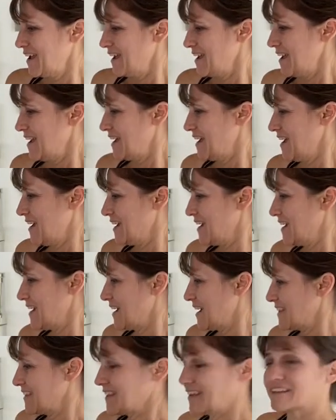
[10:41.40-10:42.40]
And
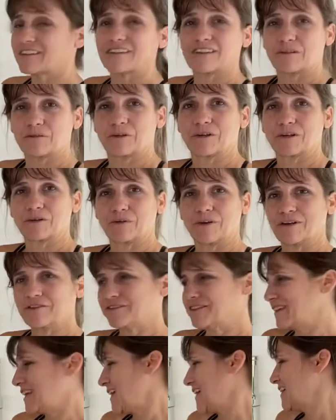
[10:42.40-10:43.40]
I think it's going to work well
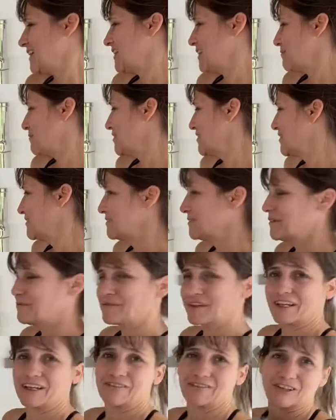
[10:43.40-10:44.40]
for that. Let me, I'm
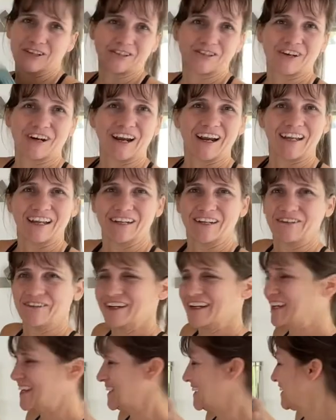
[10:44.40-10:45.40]
going to give it a try anyway.